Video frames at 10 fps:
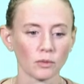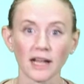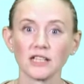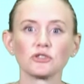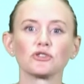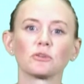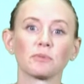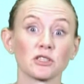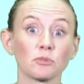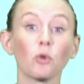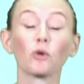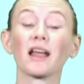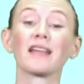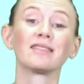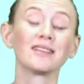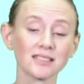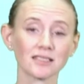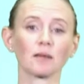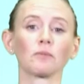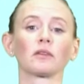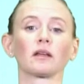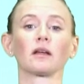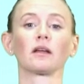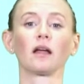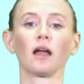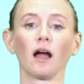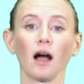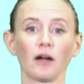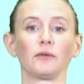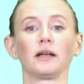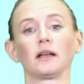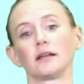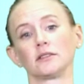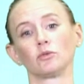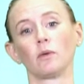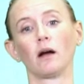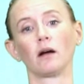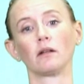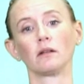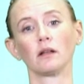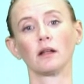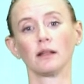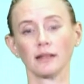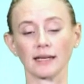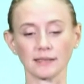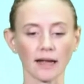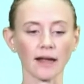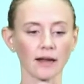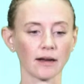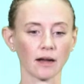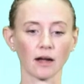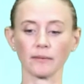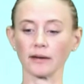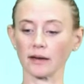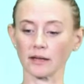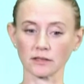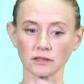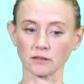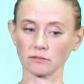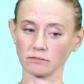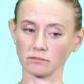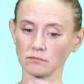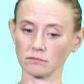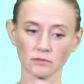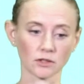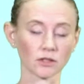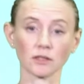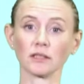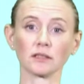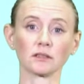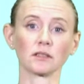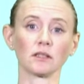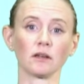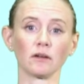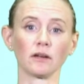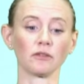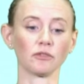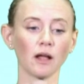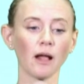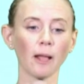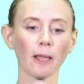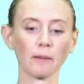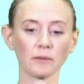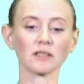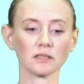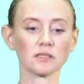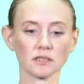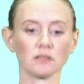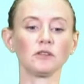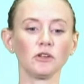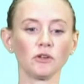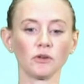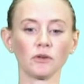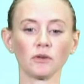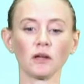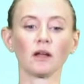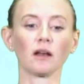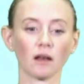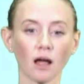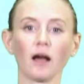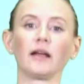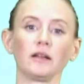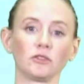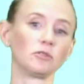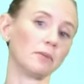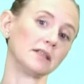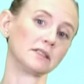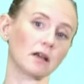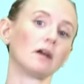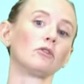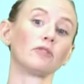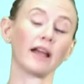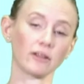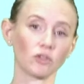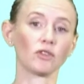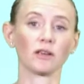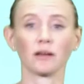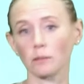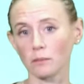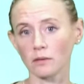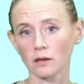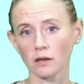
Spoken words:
relationship and support. And this is something I realized as well. That day I realized, goodness, if I'm going to continue lying to myself and to him